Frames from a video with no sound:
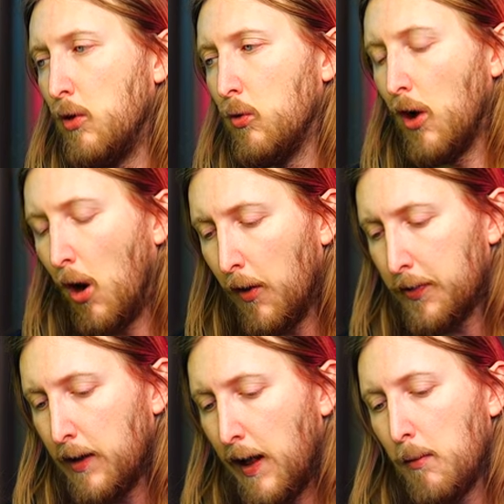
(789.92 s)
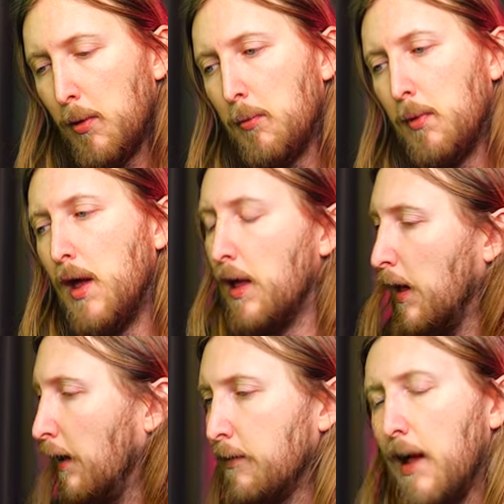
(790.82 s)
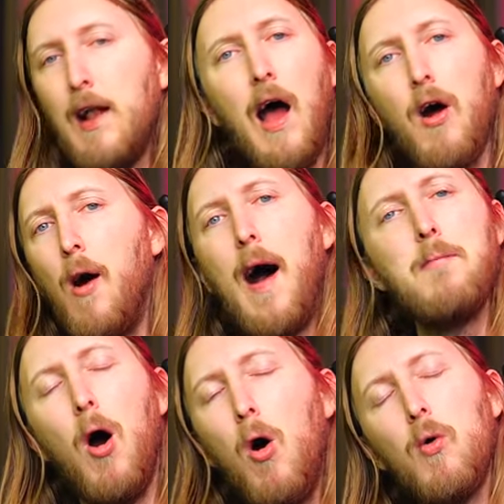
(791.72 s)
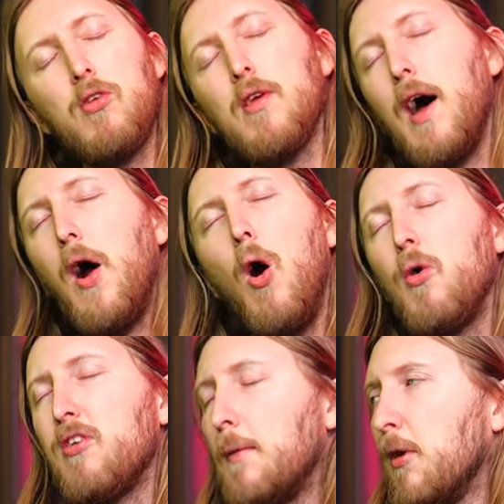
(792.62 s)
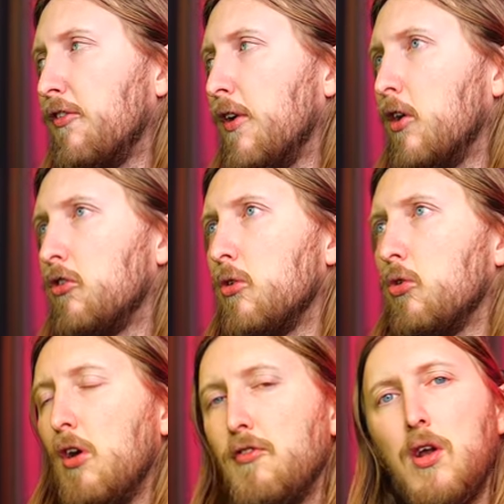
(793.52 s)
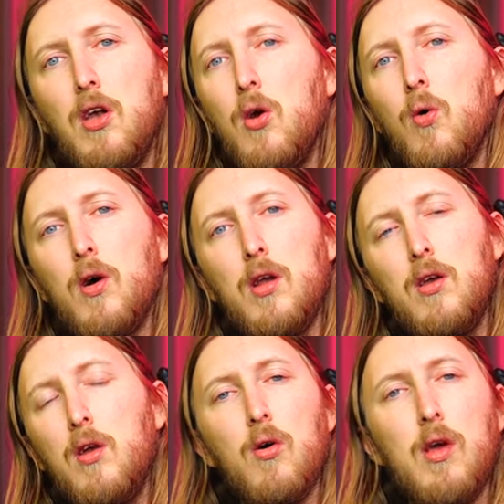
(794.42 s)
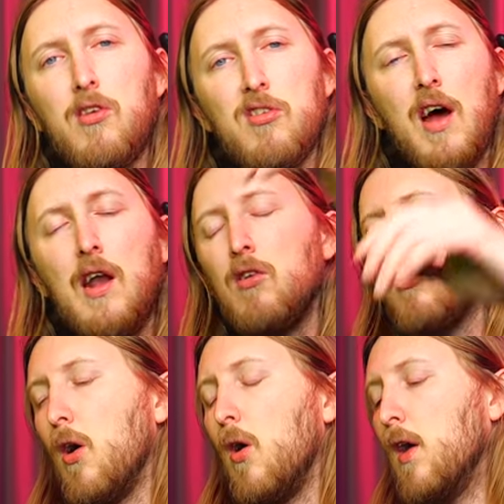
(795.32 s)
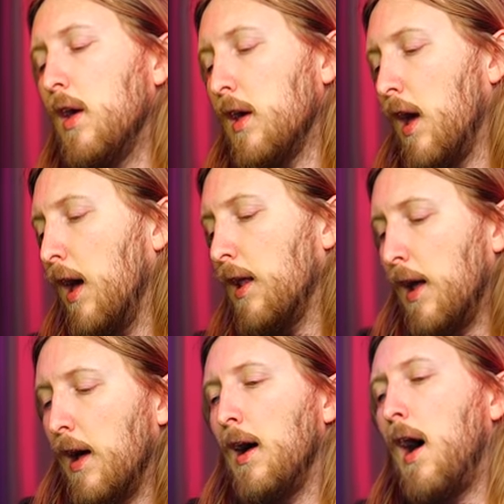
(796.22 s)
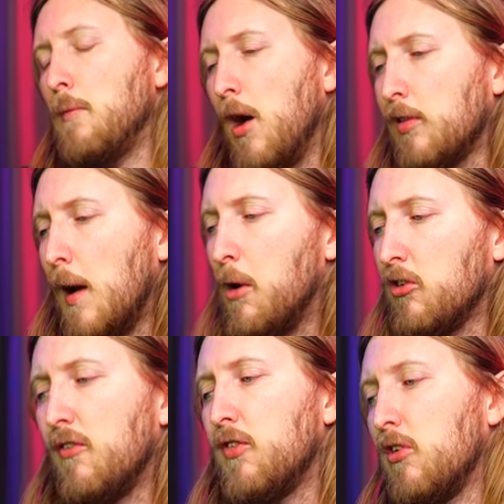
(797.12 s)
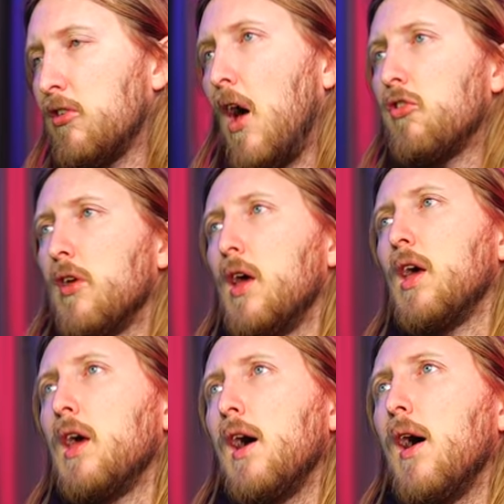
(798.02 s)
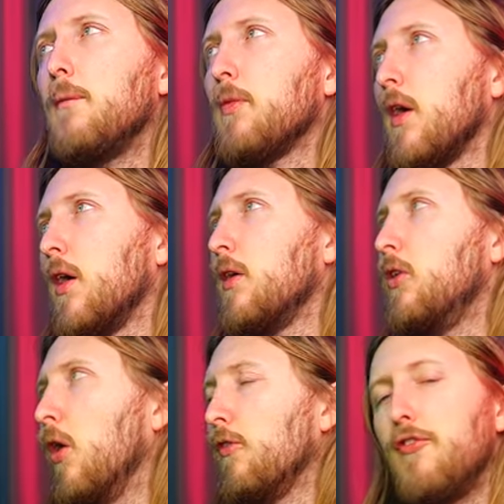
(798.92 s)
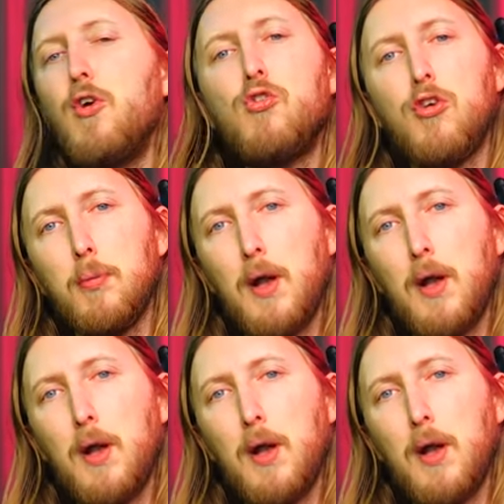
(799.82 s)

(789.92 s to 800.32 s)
a new The Haunted album. And then I, I'm always, I always have my fingers into something new and you know exciting. So, and uh, I'm not that much of discussing, uh, you know, future